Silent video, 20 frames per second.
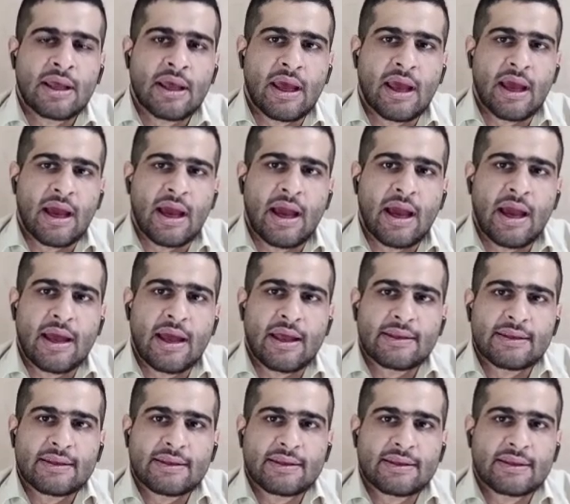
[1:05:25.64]
uh,
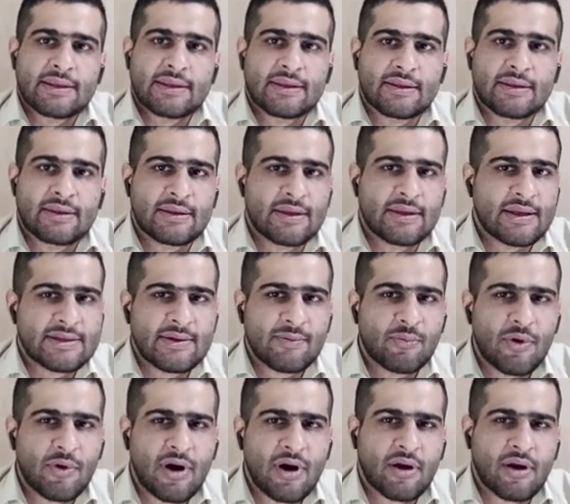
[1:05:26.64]
doesn't
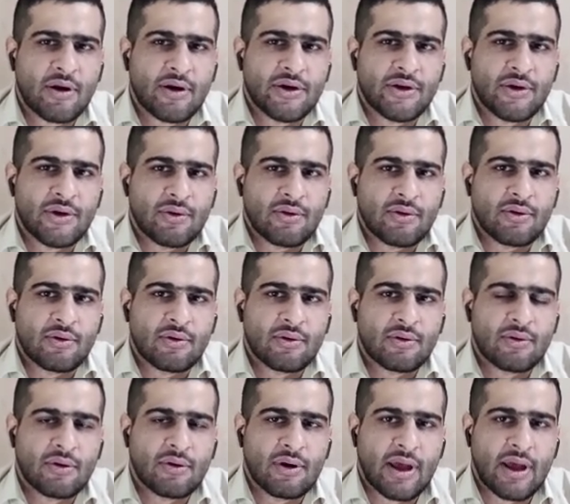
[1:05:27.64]
work on you
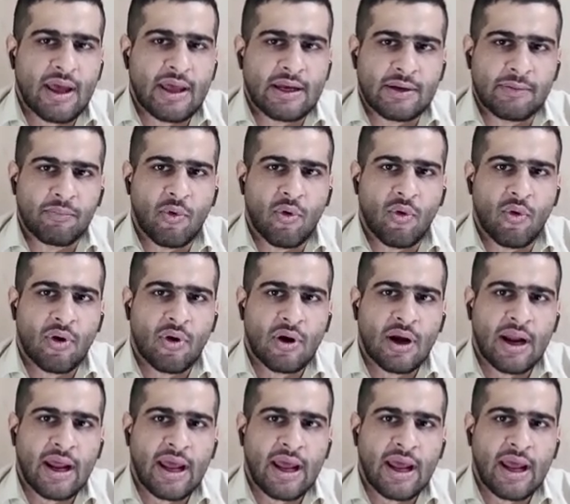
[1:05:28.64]
anymore.